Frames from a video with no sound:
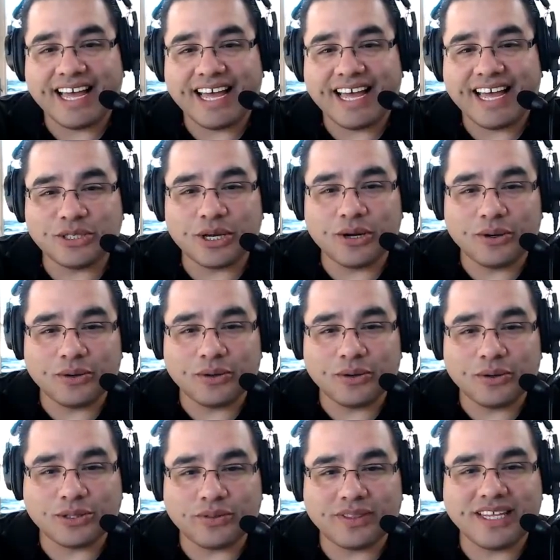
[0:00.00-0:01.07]
And so
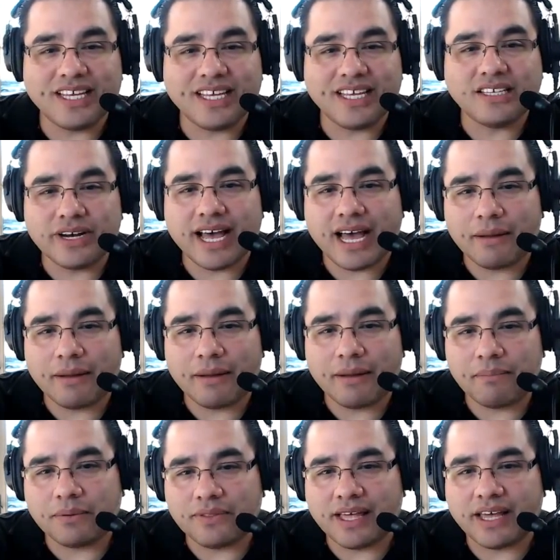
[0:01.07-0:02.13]
these are not
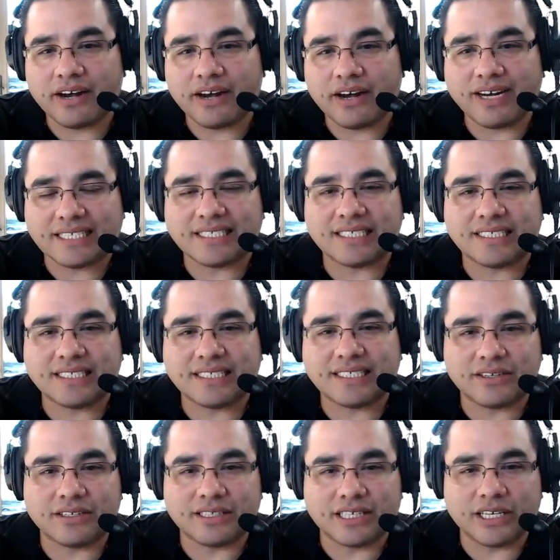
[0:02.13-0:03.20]
people that are
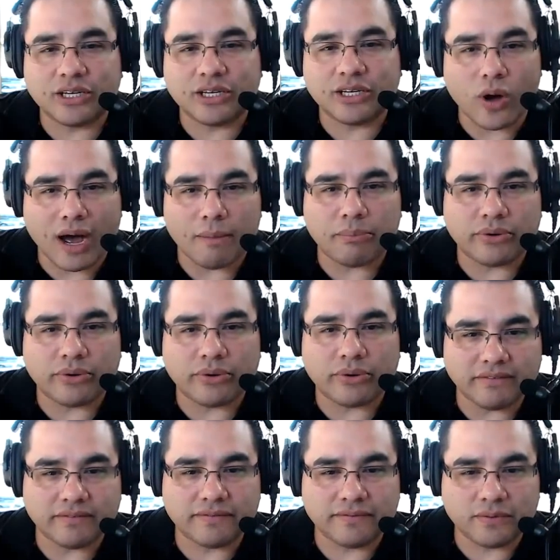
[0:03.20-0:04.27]
necessarily
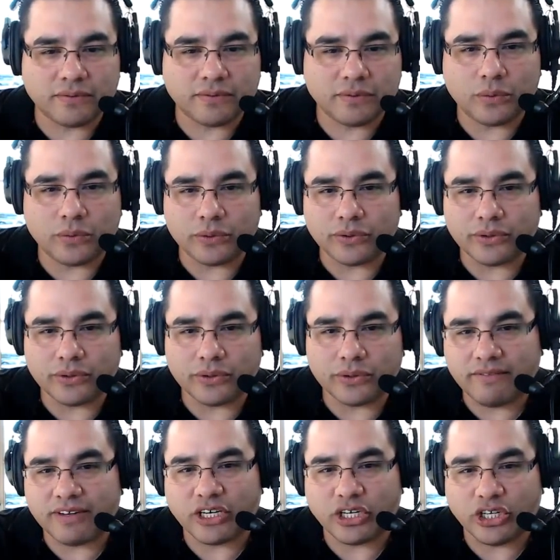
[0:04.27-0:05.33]
cooperative or
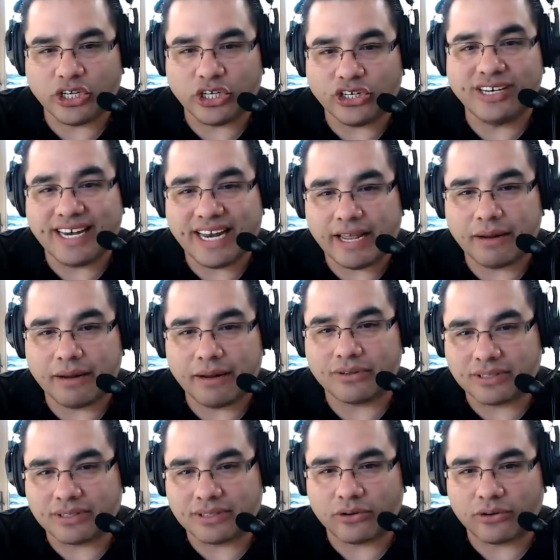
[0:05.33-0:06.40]
even good
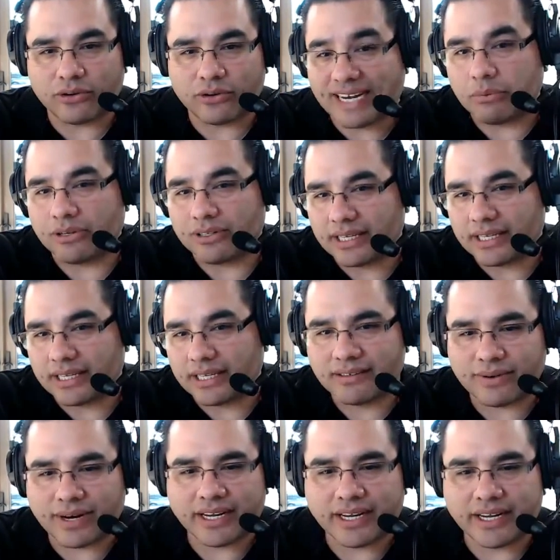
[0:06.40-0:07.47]
neighborly,
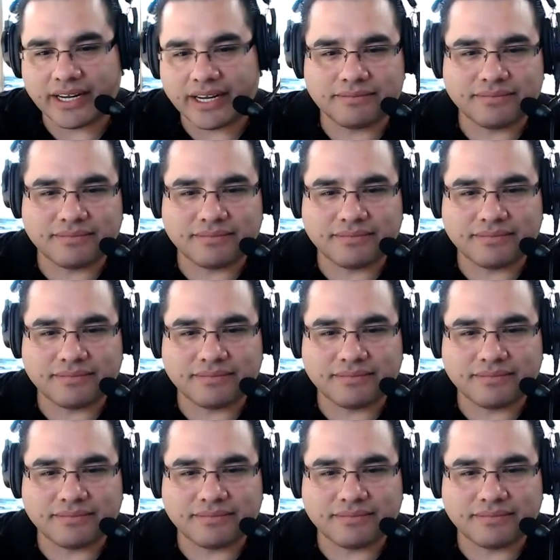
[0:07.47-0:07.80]
right?